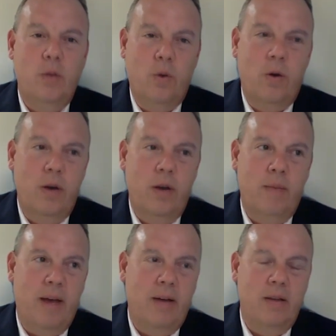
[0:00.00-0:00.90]
worried
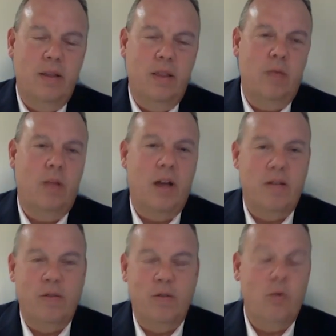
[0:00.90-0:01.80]
about their loss
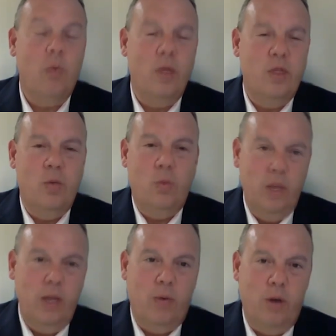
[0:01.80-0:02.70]
in the store, what they're
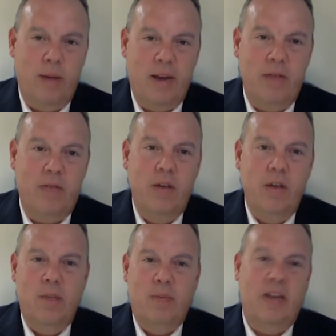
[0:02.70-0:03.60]
really worried about is
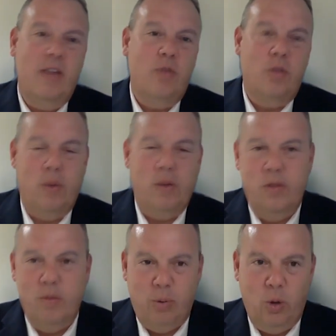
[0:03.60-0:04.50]
potential threat to their
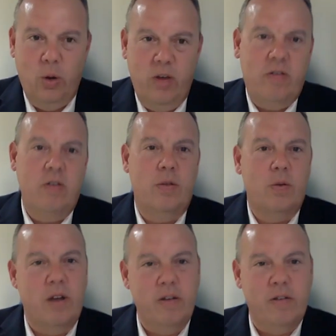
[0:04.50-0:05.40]
employees and to their
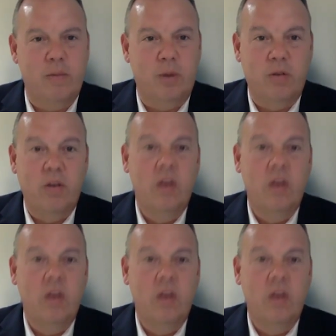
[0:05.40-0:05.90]
customers.